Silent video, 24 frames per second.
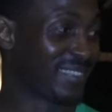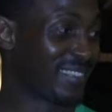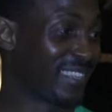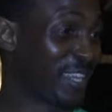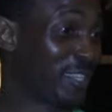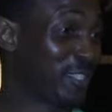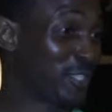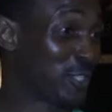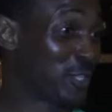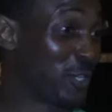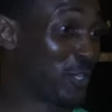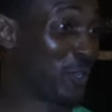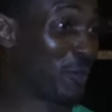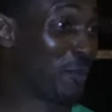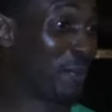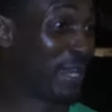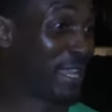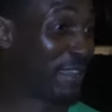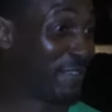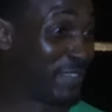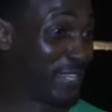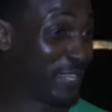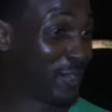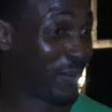I'm sure nobody
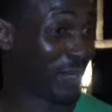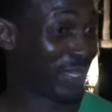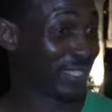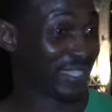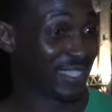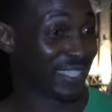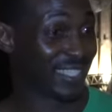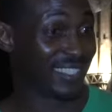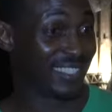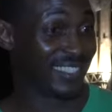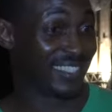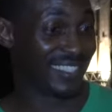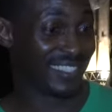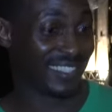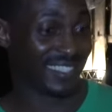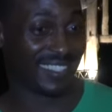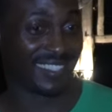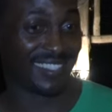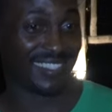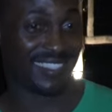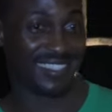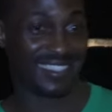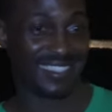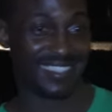have any questions.
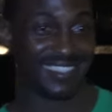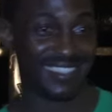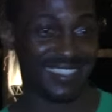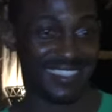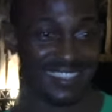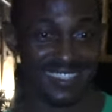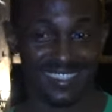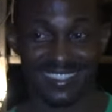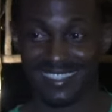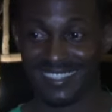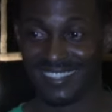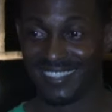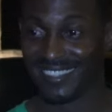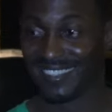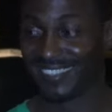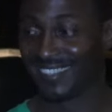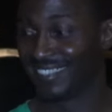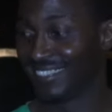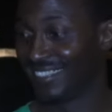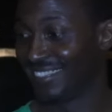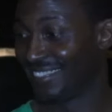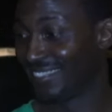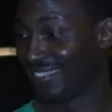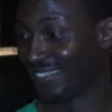Thank you. So as
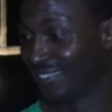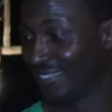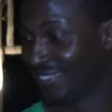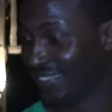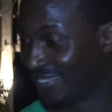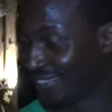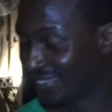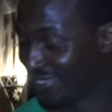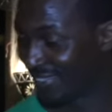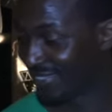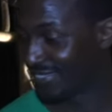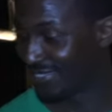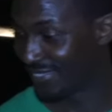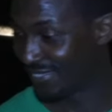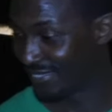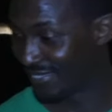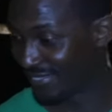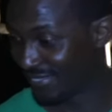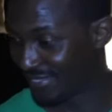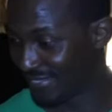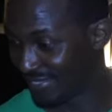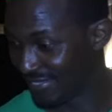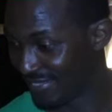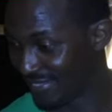far as the water
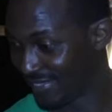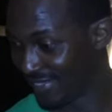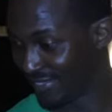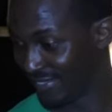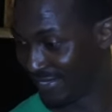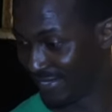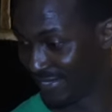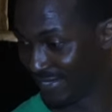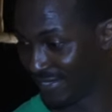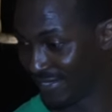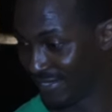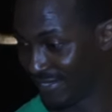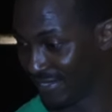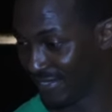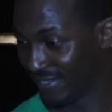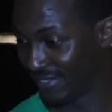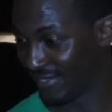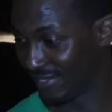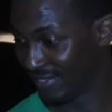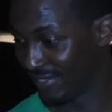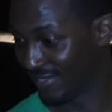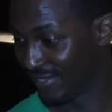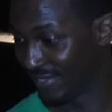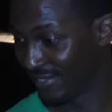sports that are included, I
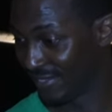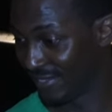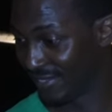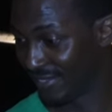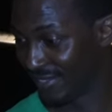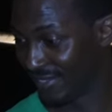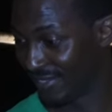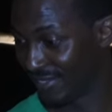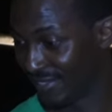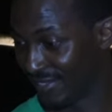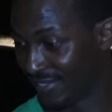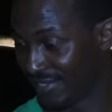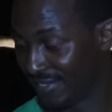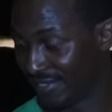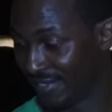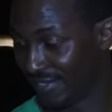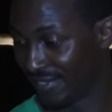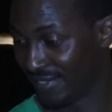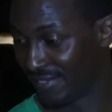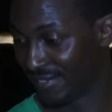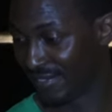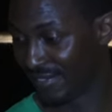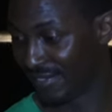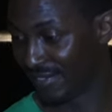mean not water
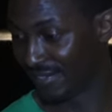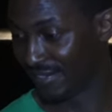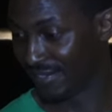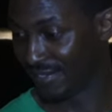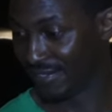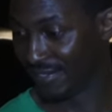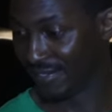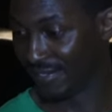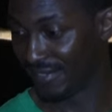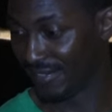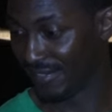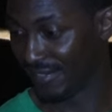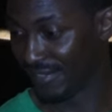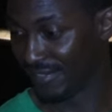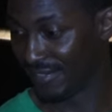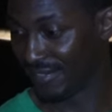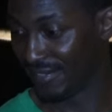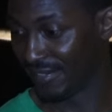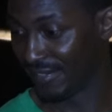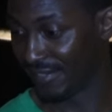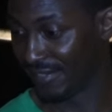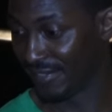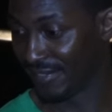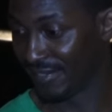sports, that's
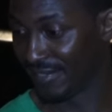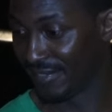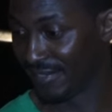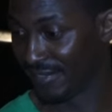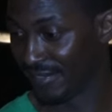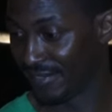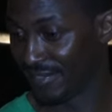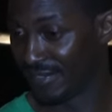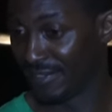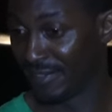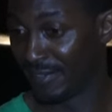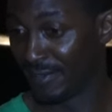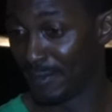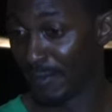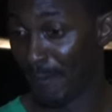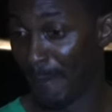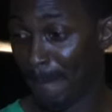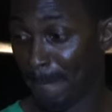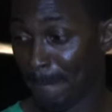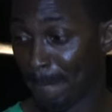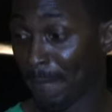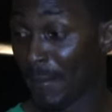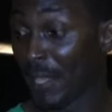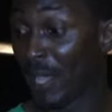snorkeling, anything like that.
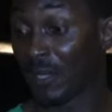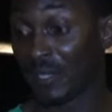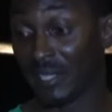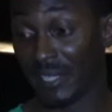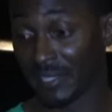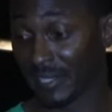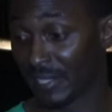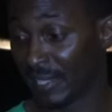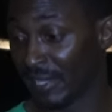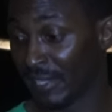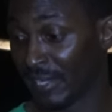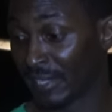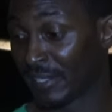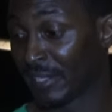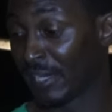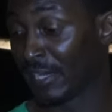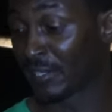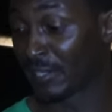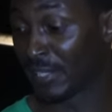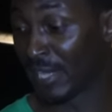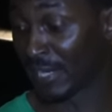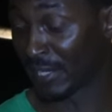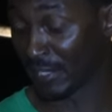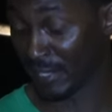Oh yes,
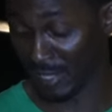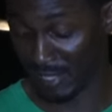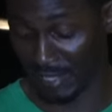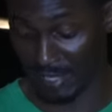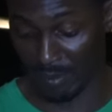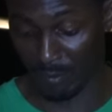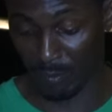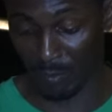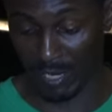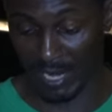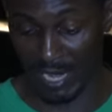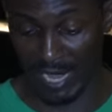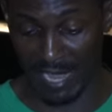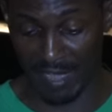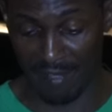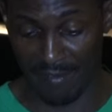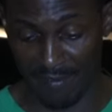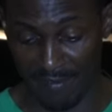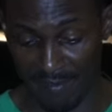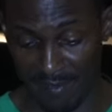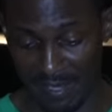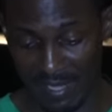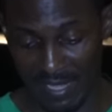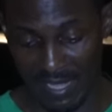exactly. And what I have
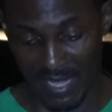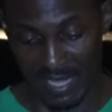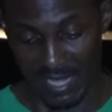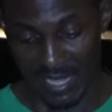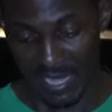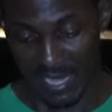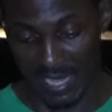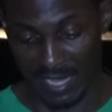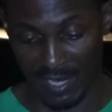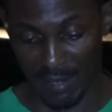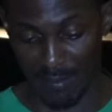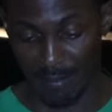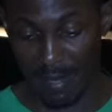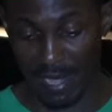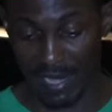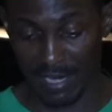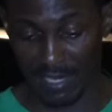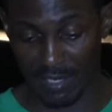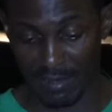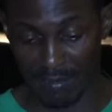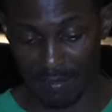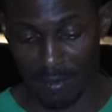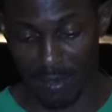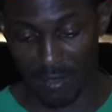in the back
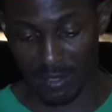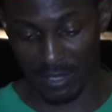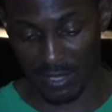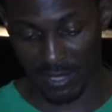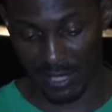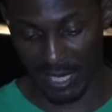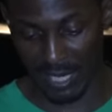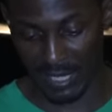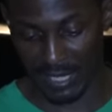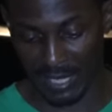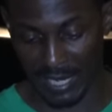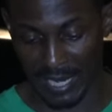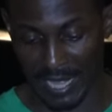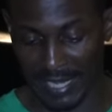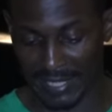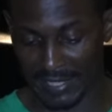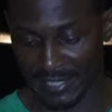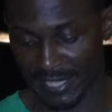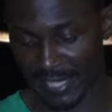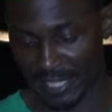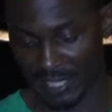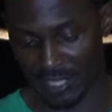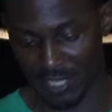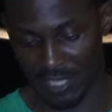of the book, uh, the last
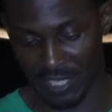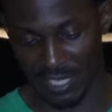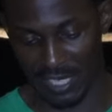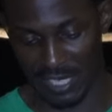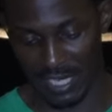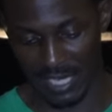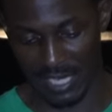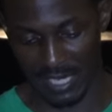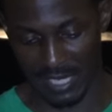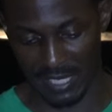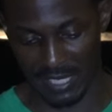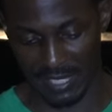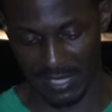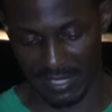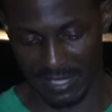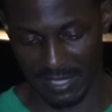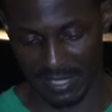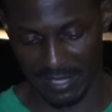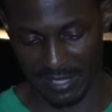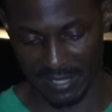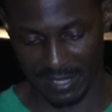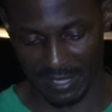section is